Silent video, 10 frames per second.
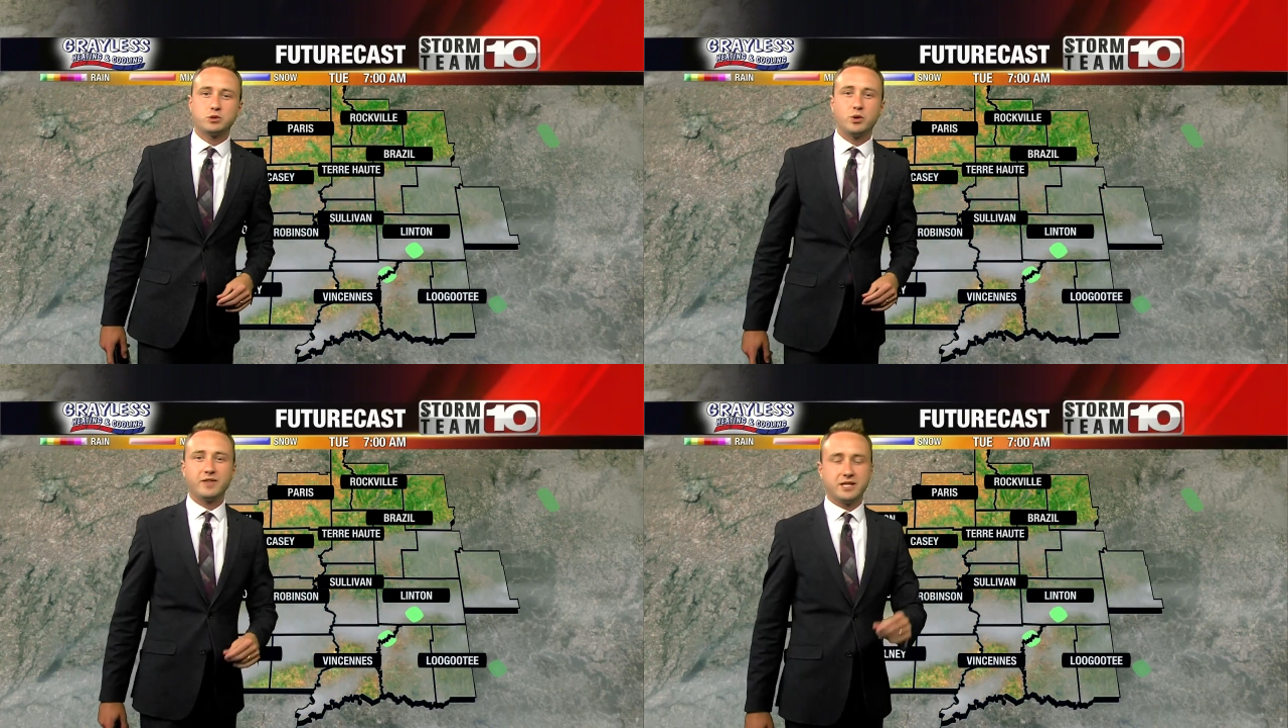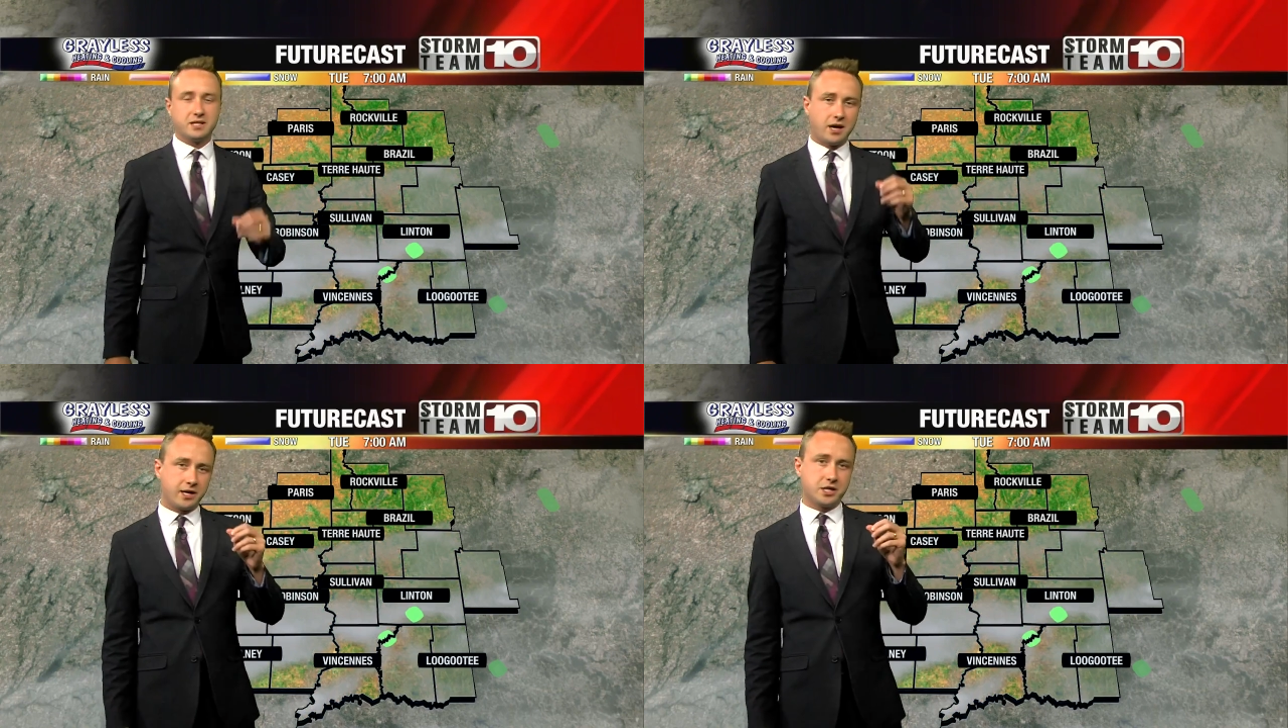We do have that
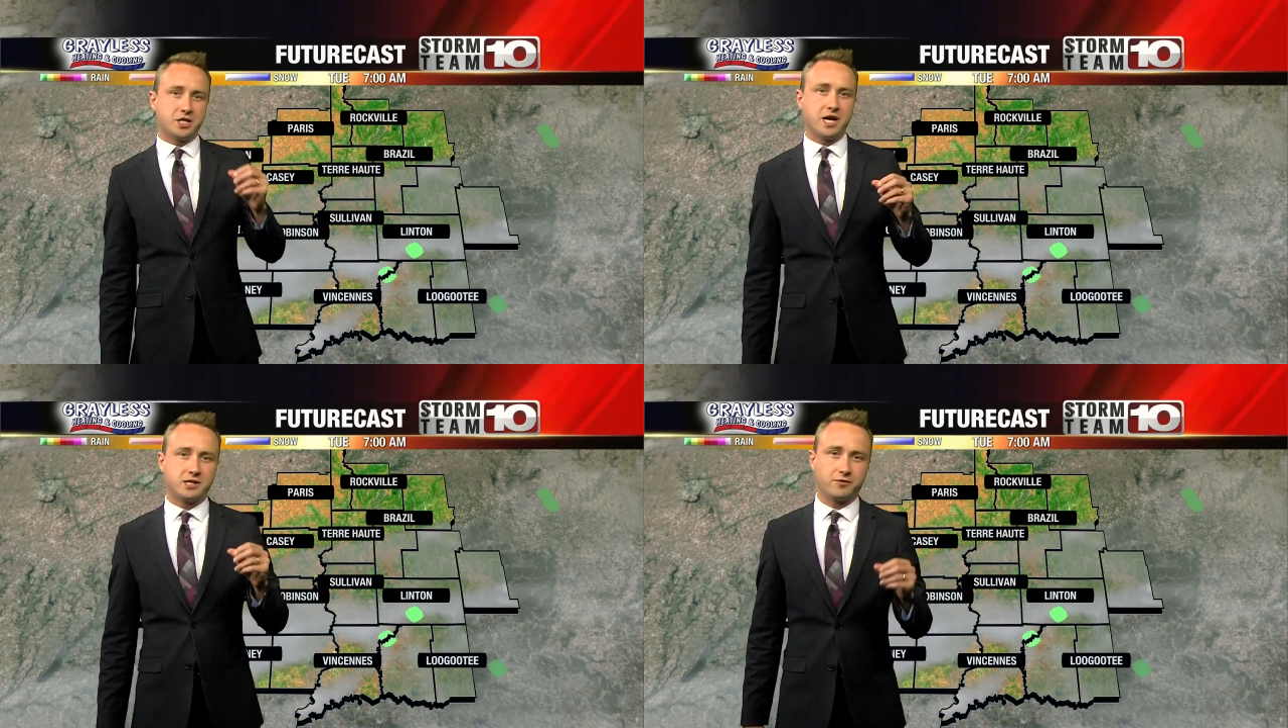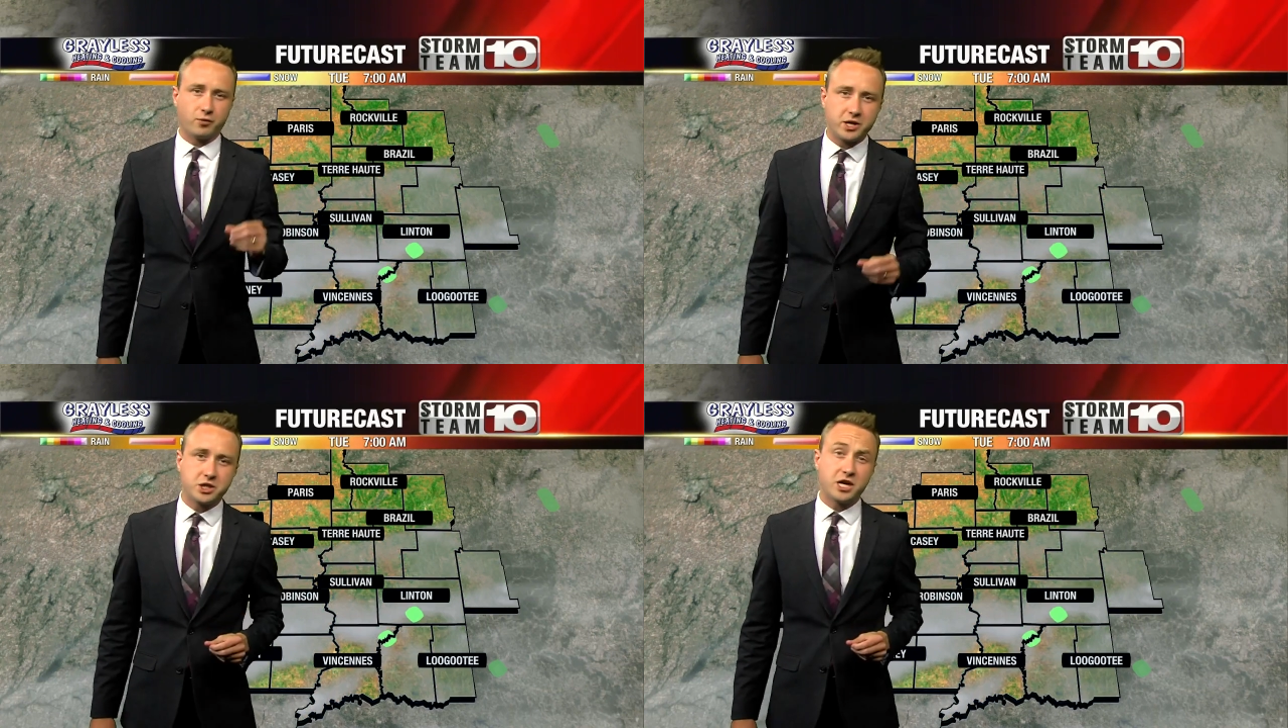tiny chance of
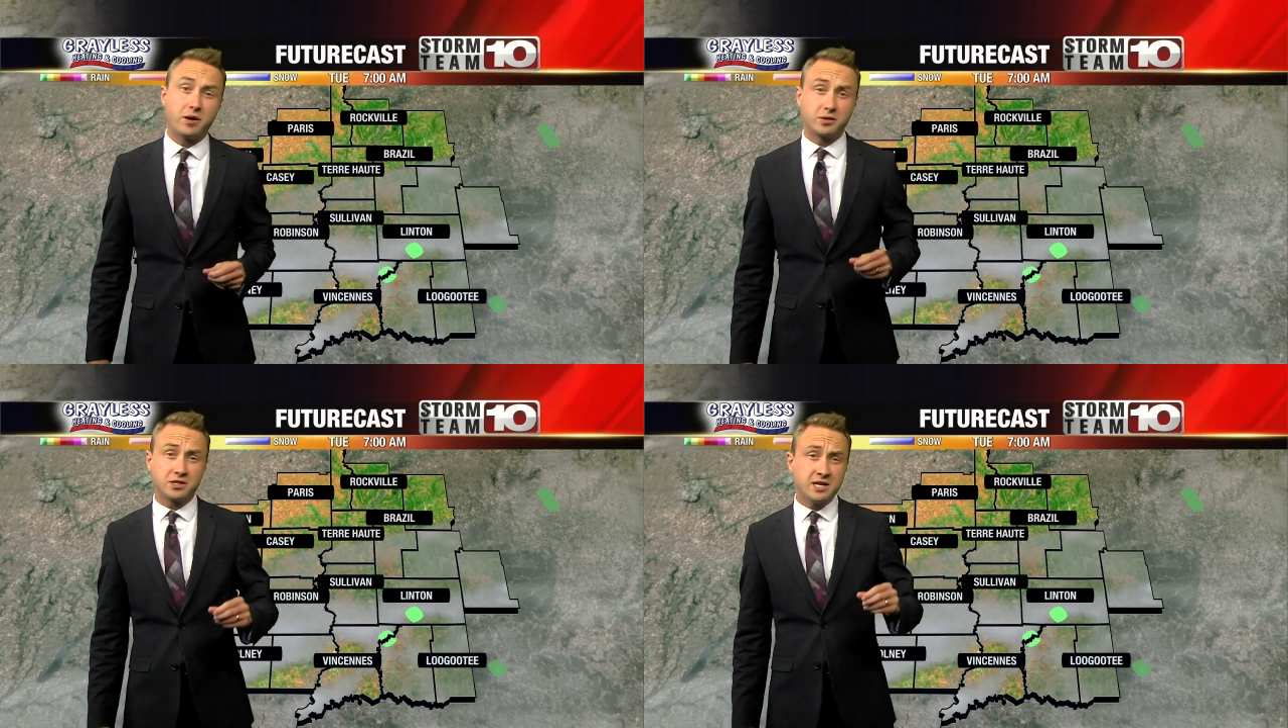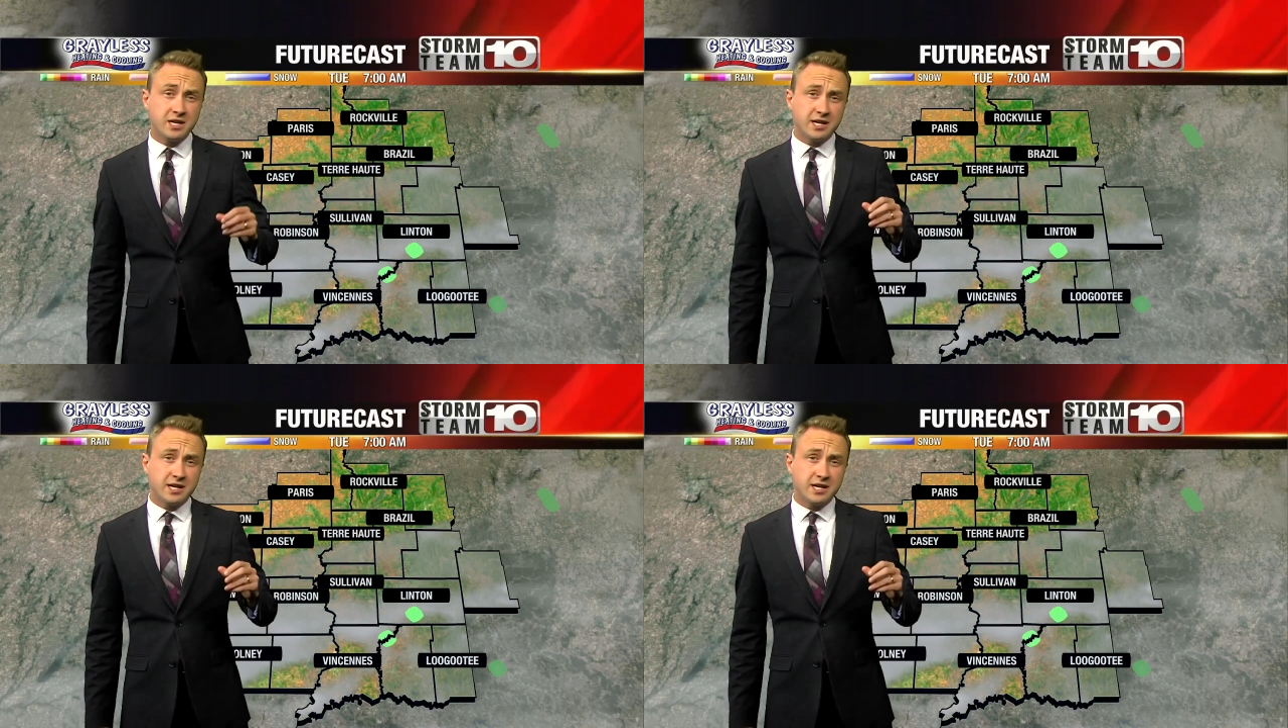rain showers